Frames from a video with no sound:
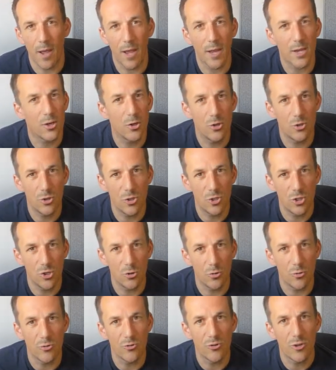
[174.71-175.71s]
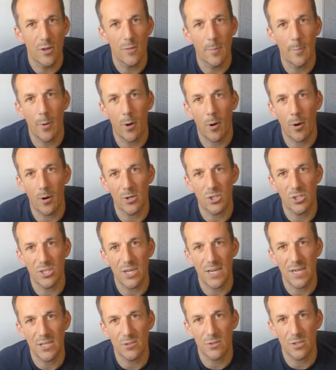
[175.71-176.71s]
I could use the parse
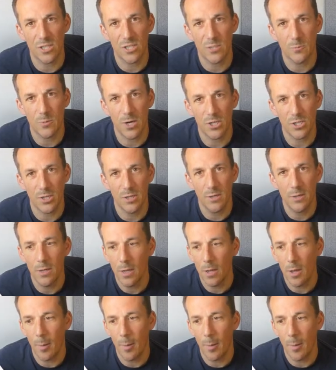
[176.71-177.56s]
JSON expression,